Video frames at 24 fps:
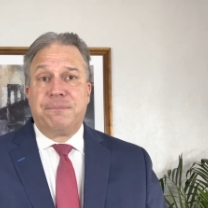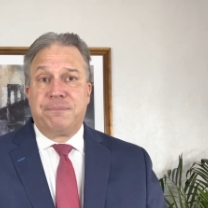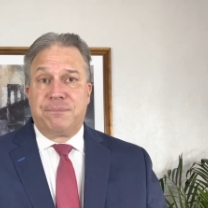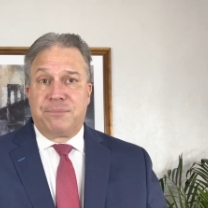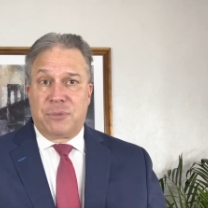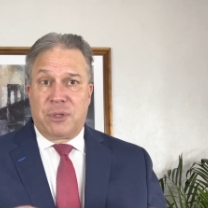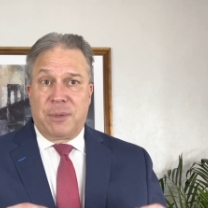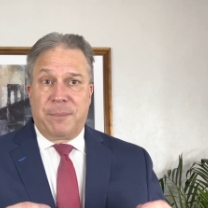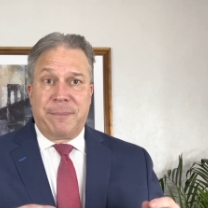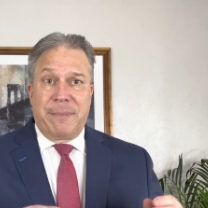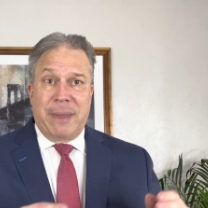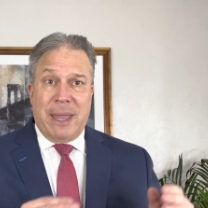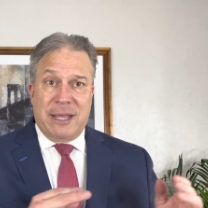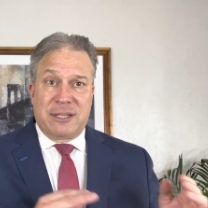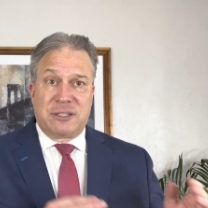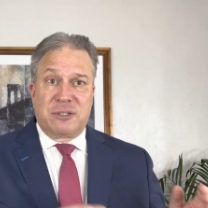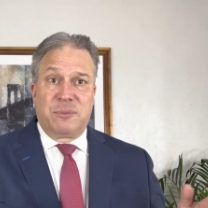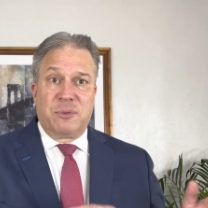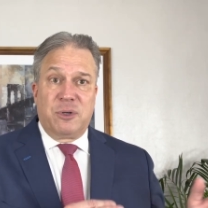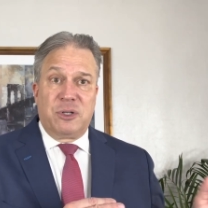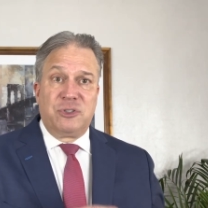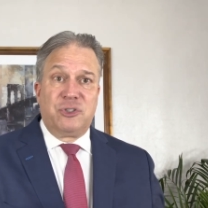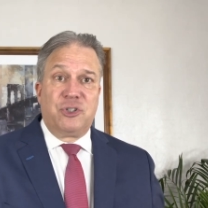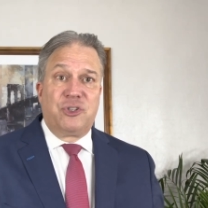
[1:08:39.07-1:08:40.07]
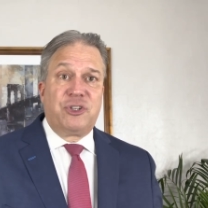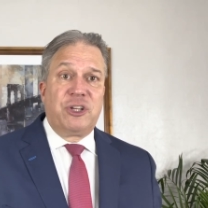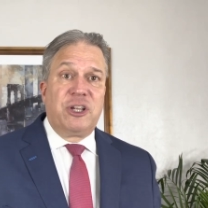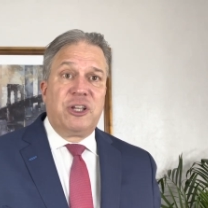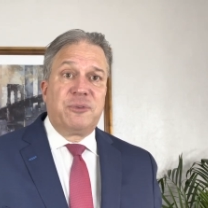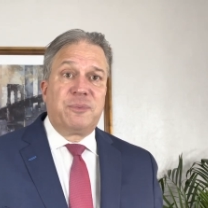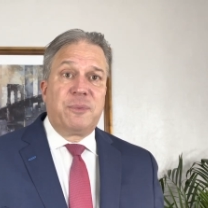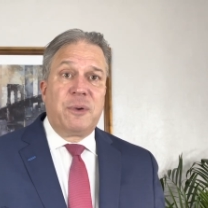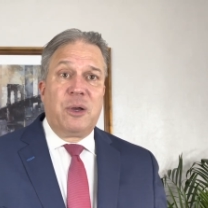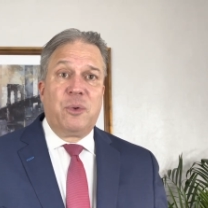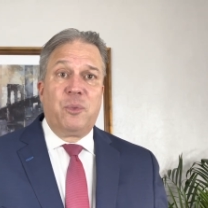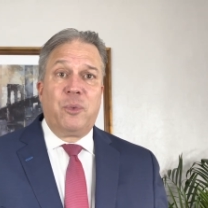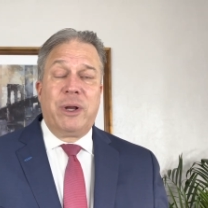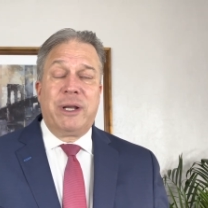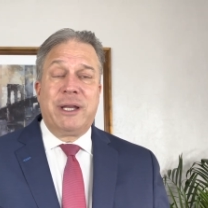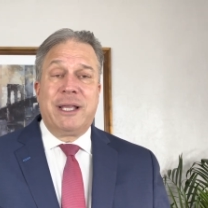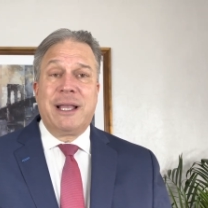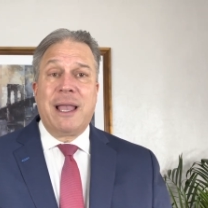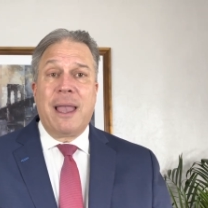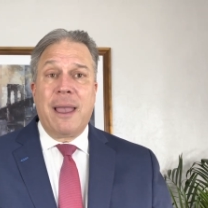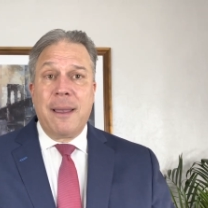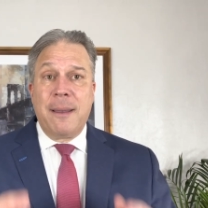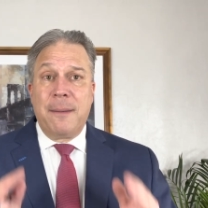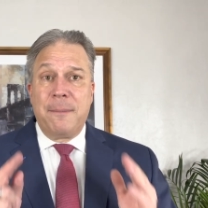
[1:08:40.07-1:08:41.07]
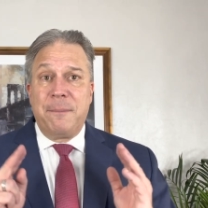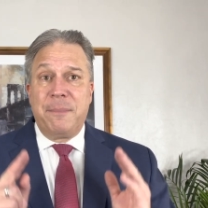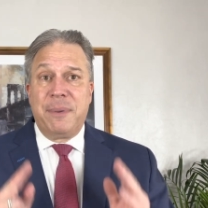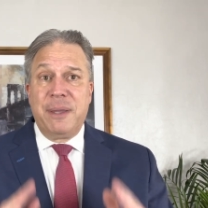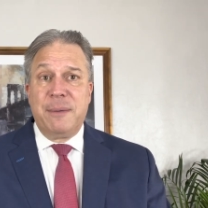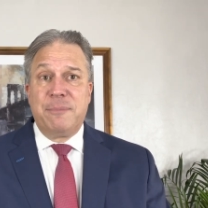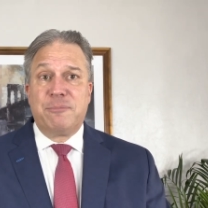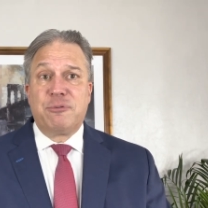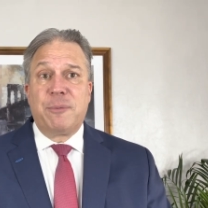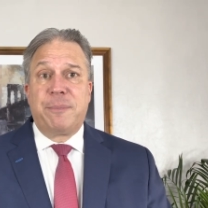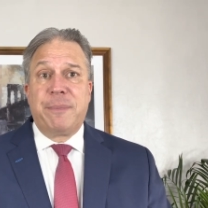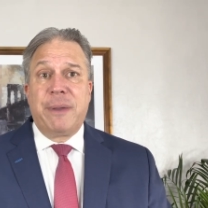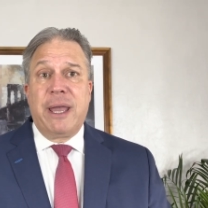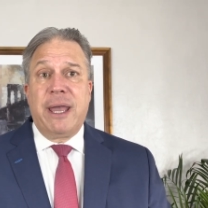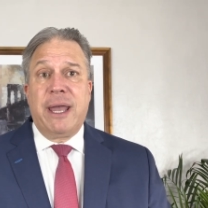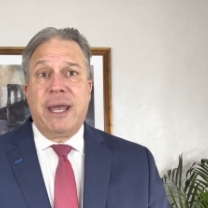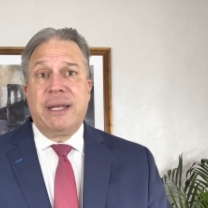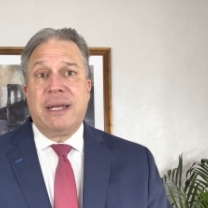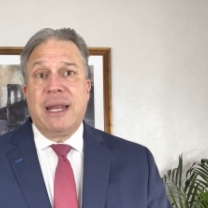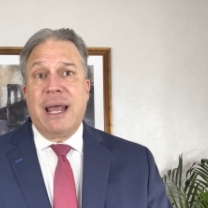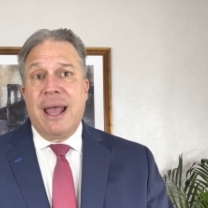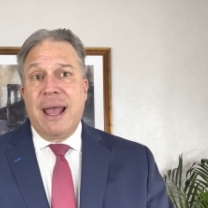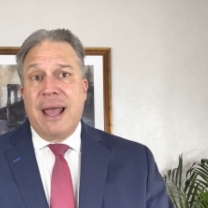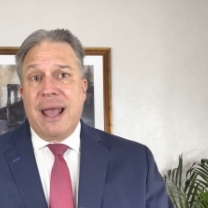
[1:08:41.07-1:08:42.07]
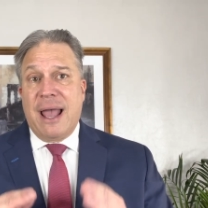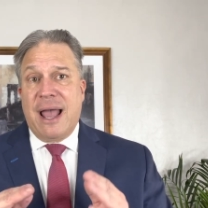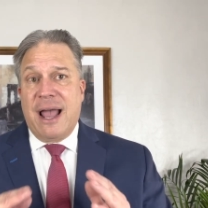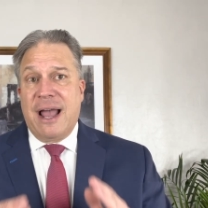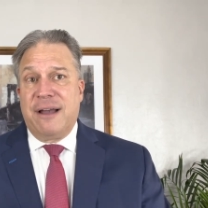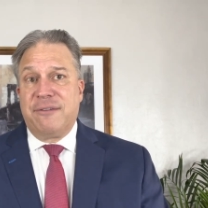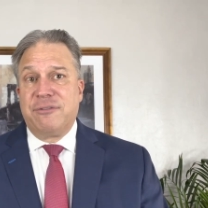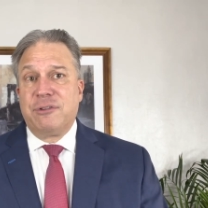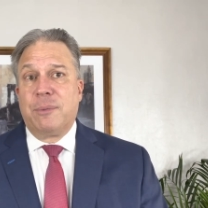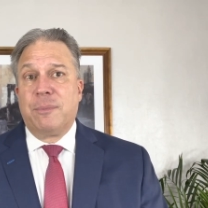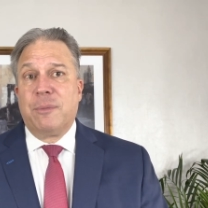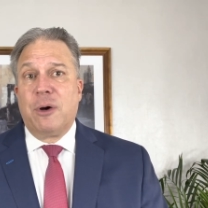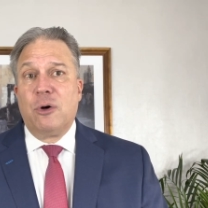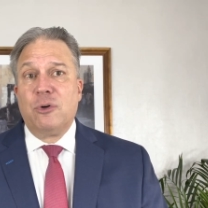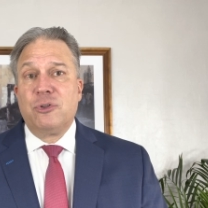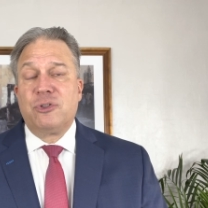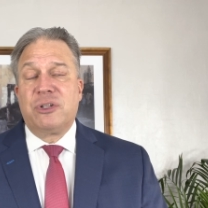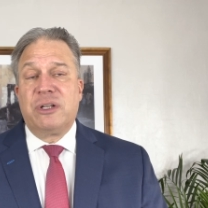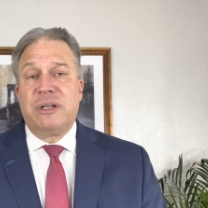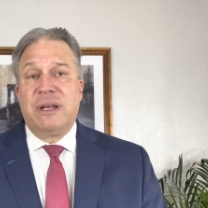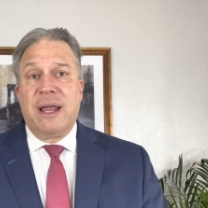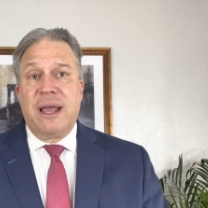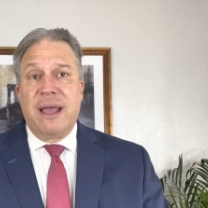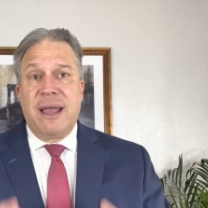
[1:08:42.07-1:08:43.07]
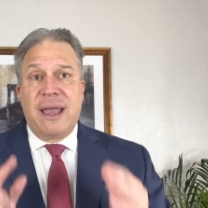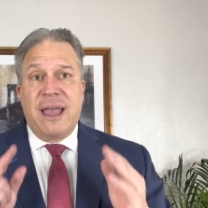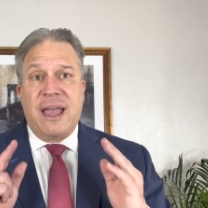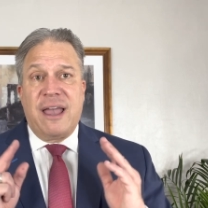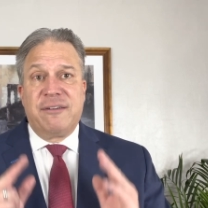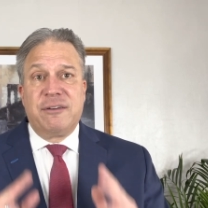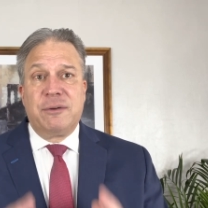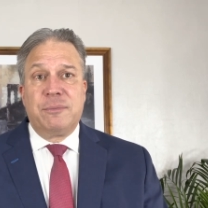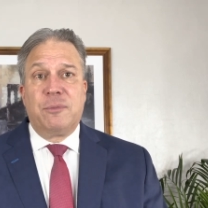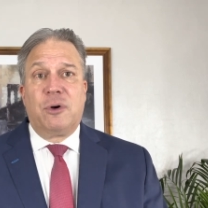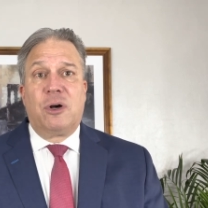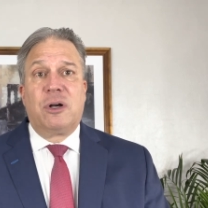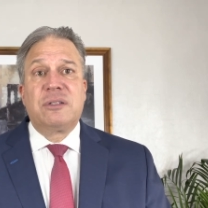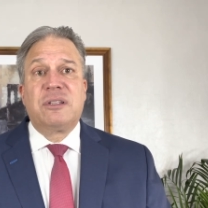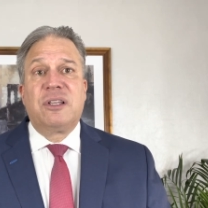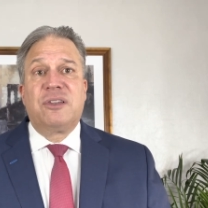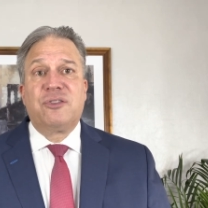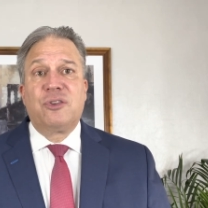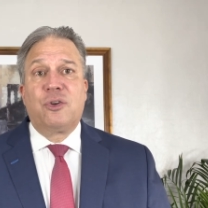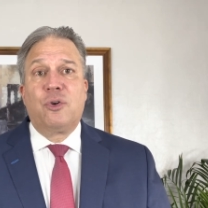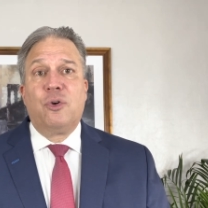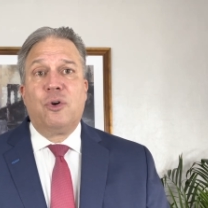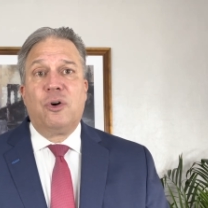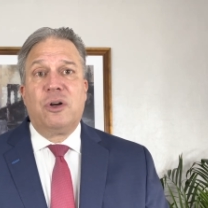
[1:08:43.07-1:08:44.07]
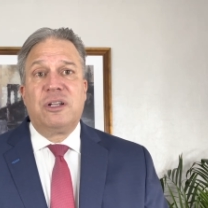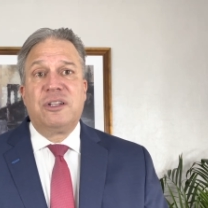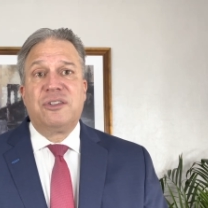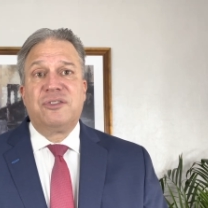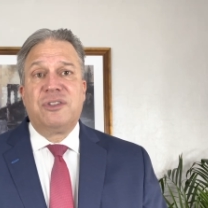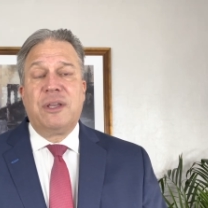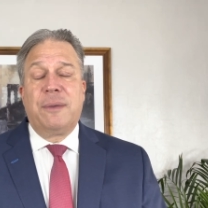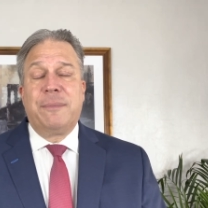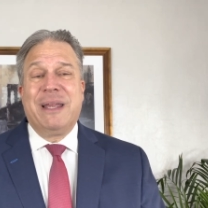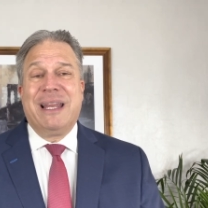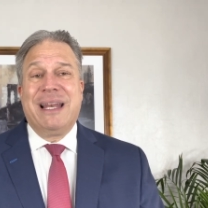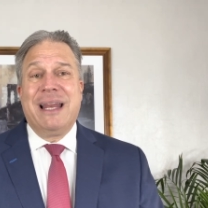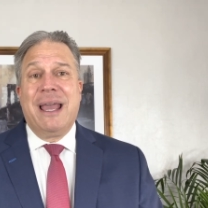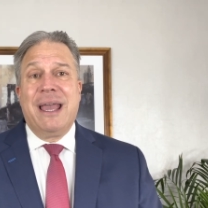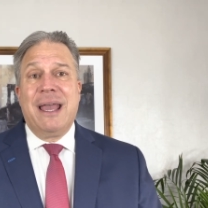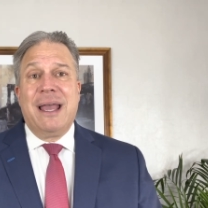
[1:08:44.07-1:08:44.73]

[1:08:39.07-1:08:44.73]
to maximize your chance by winning, be prepared, have the motion, have it marked as a court exhibit,